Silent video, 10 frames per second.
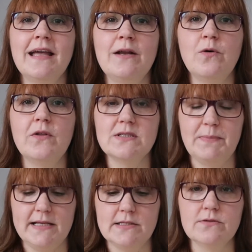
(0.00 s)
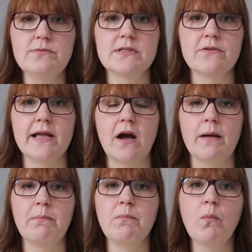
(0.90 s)
in all those places. Oh, sorry,
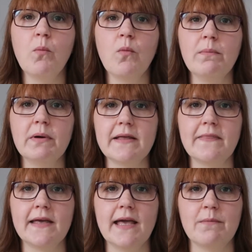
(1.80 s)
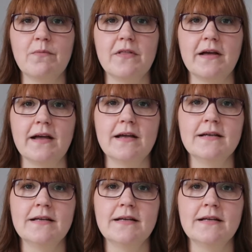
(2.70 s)
I'm wobbling the camera there.